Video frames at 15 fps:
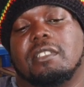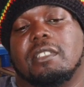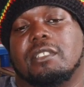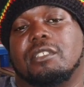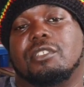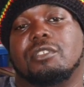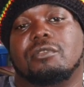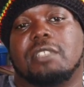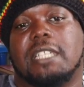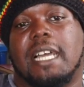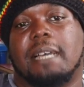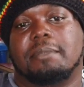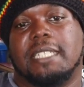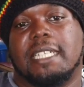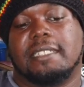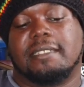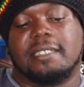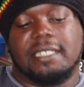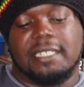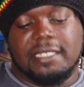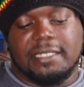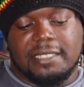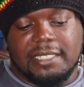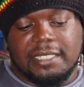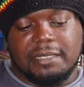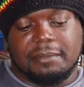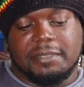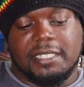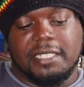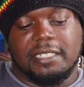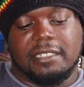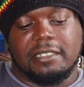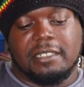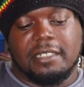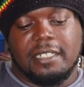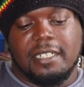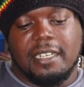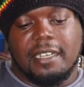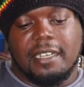the two top Tanzanian teams here.